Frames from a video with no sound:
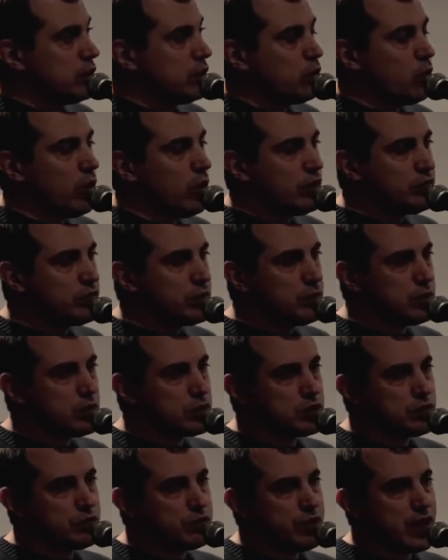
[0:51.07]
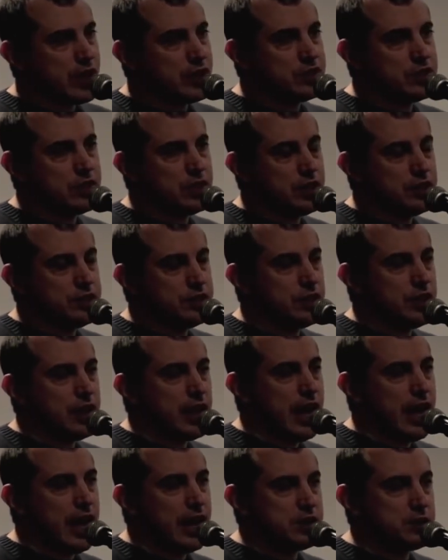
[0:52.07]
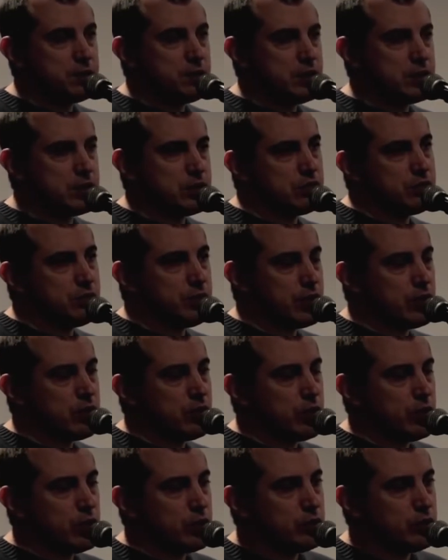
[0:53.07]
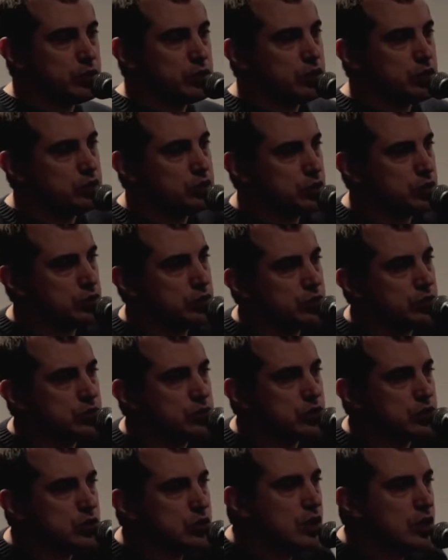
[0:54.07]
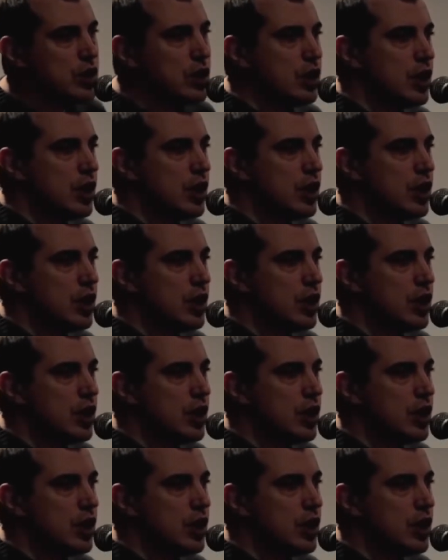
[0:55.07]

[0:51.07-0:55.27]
One of the most fascinating aspects of Bitcoin that was introduced